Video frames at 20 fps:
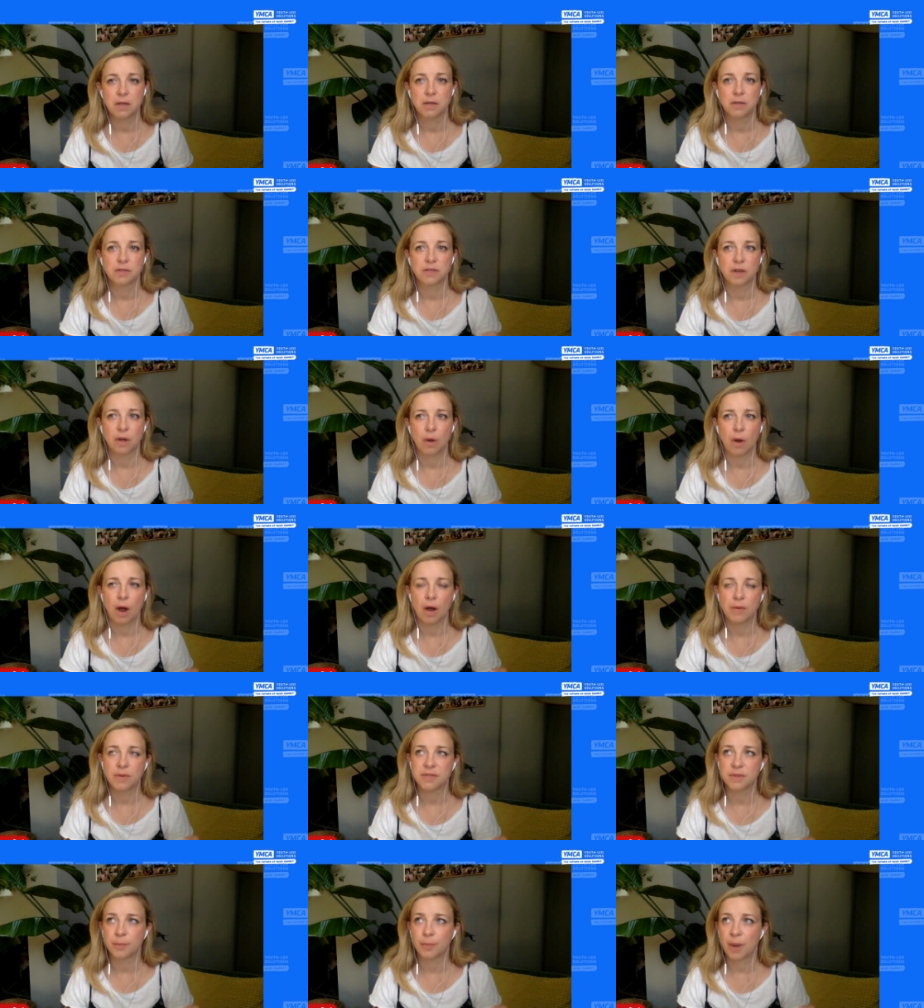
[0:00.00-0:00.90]
So I
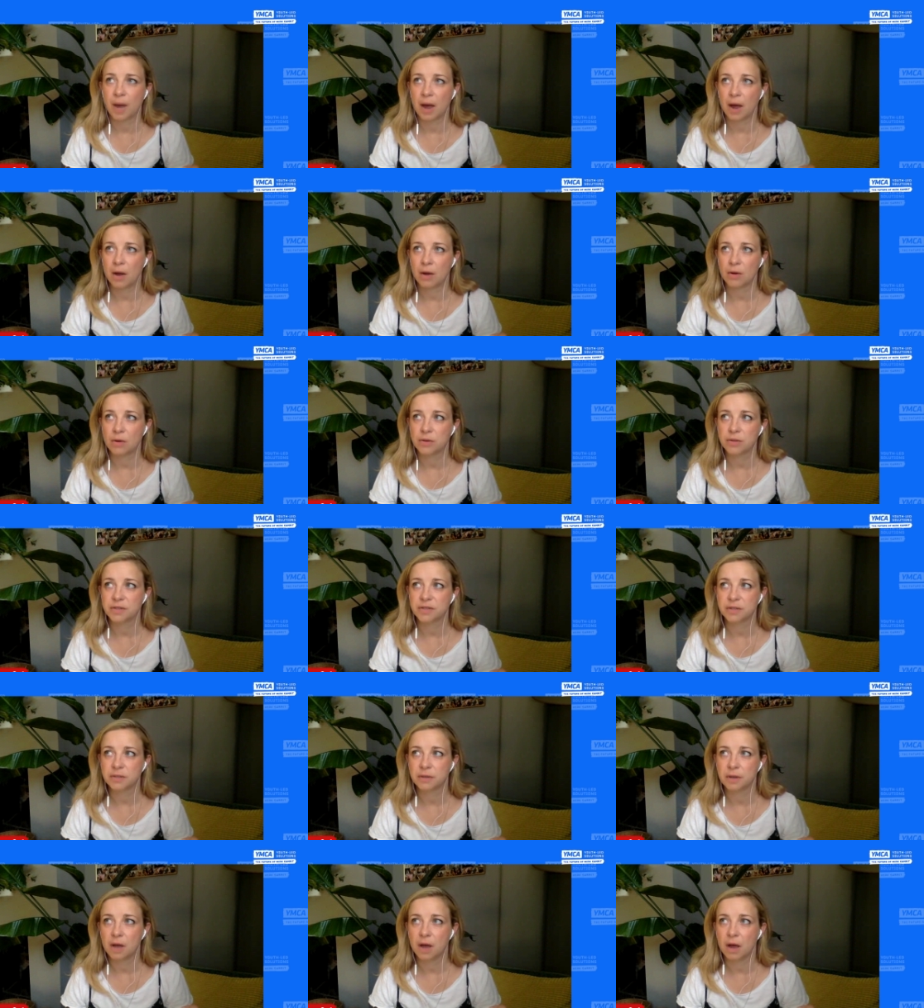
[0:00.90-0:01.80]
was about
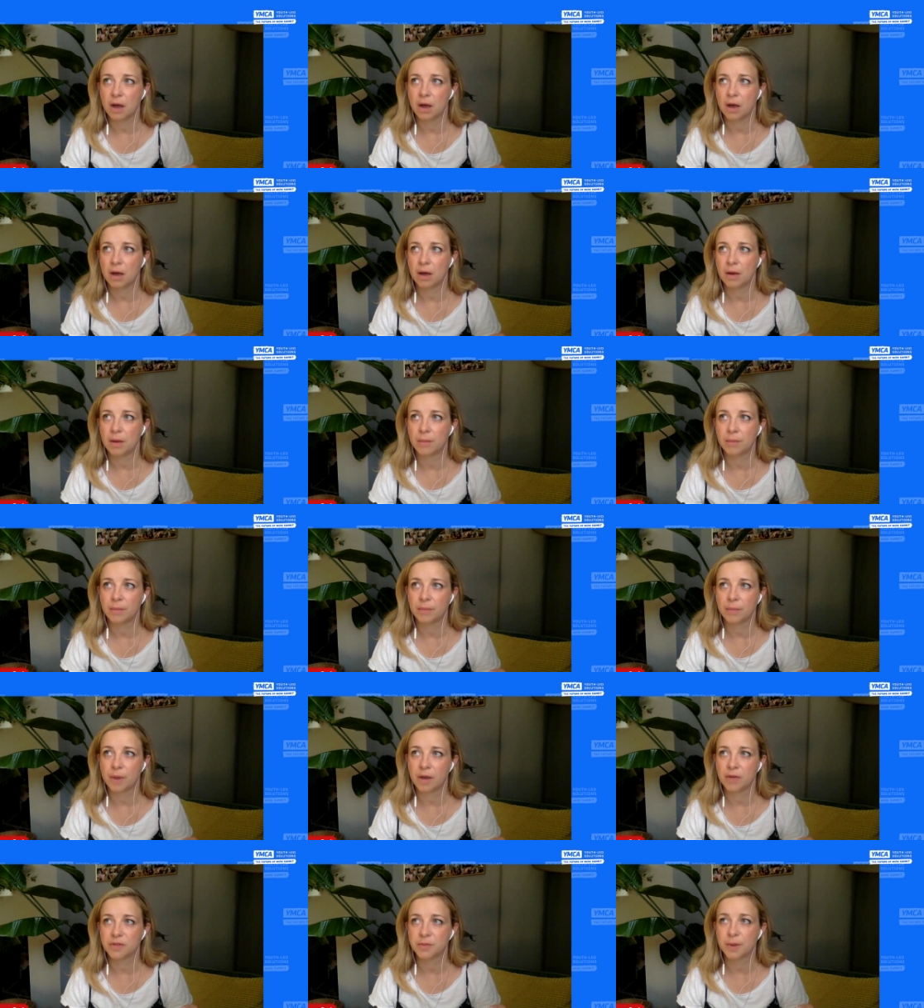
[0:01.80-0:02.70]

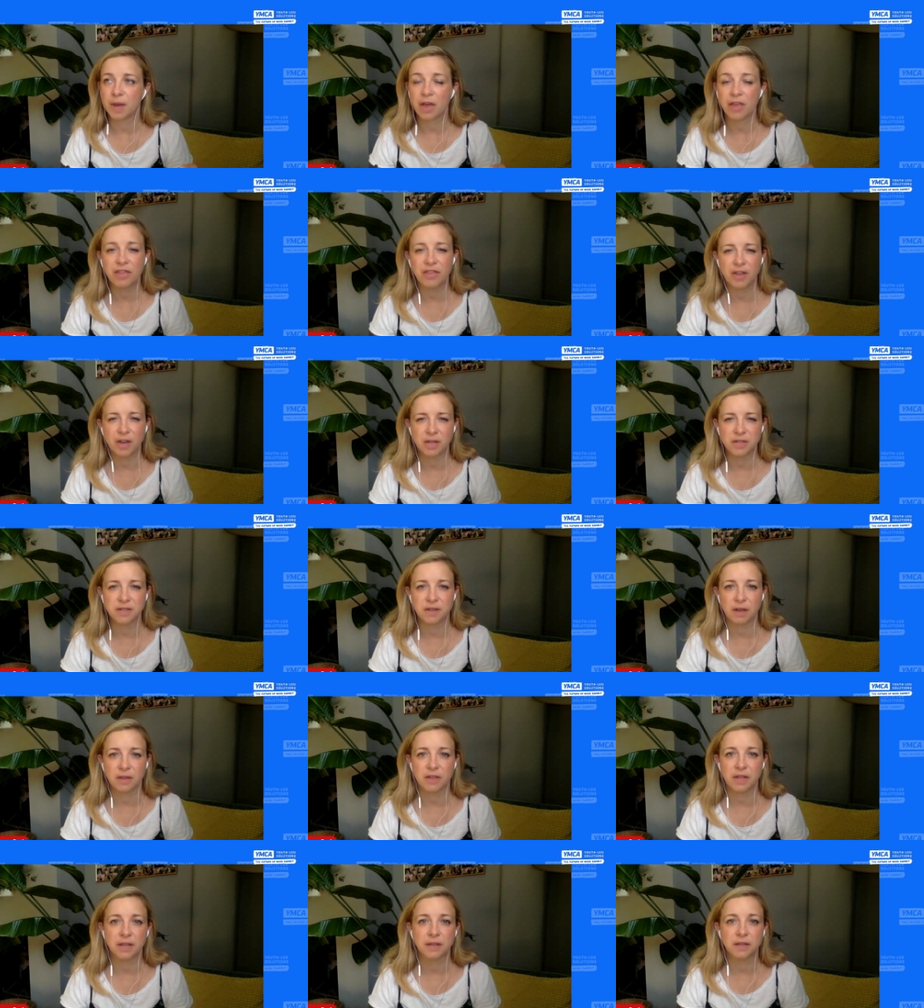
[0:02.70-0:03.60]
I was about 30,
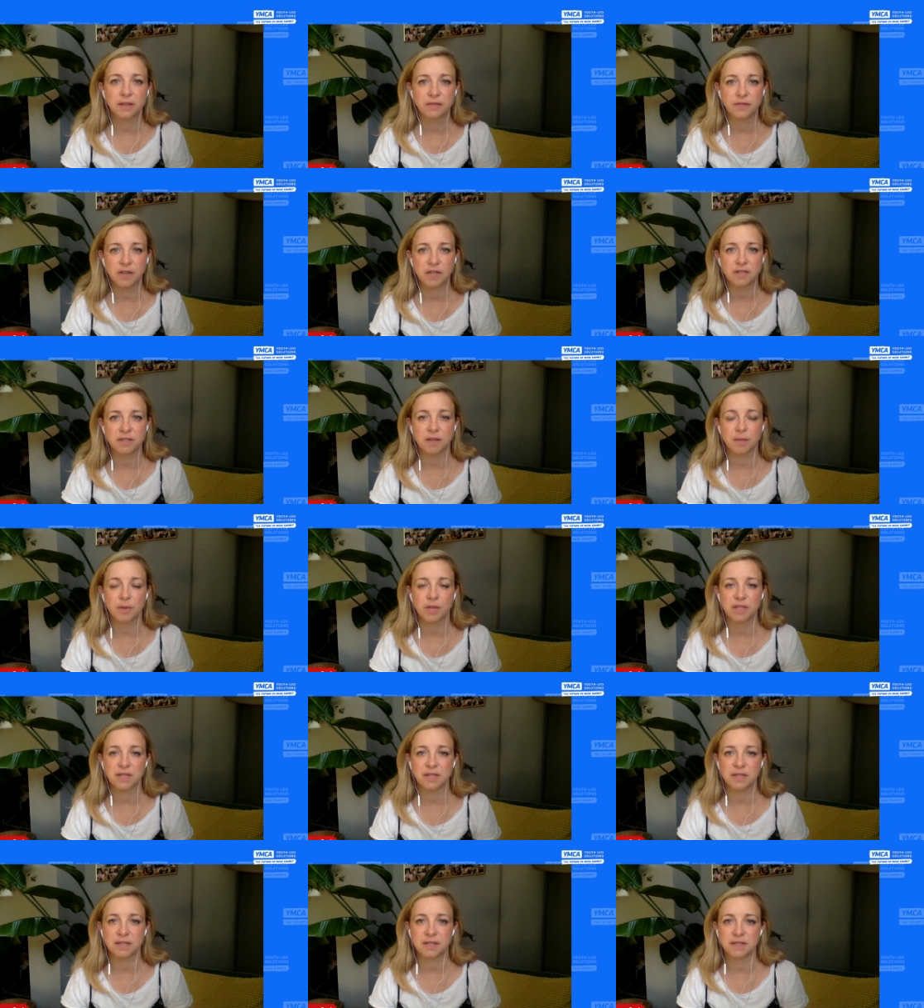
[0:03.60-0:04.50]
I think, the first time I
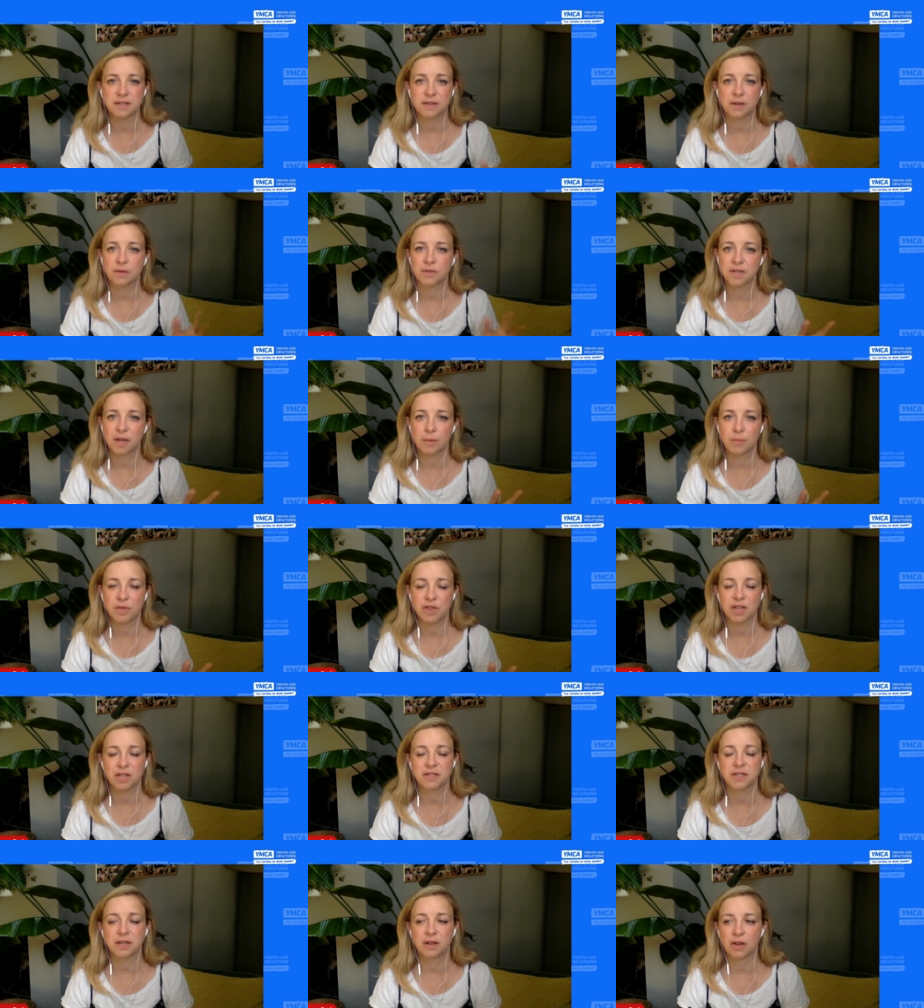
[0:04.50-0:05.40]
did this. I'm
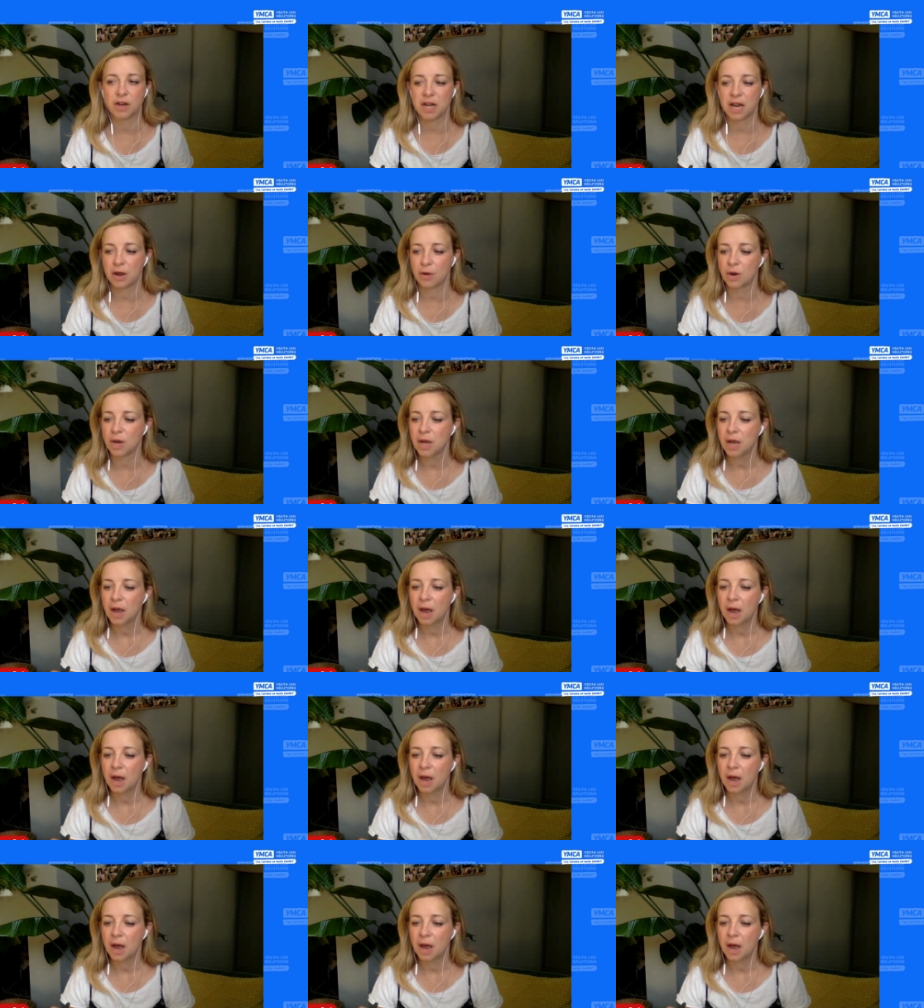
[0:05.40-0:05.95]
39 now.